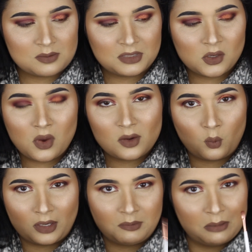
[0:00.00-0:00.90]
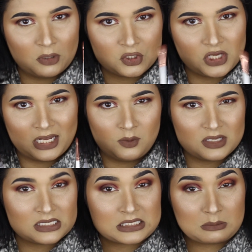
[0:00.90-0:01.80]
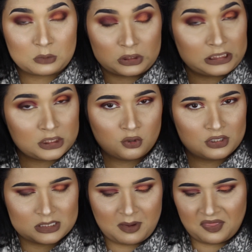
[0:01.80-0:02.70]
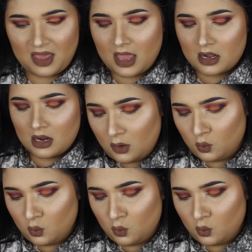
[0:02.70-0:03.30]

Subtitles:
I'm gonna go ahead and wet my brush anyways because I'm really curious about that.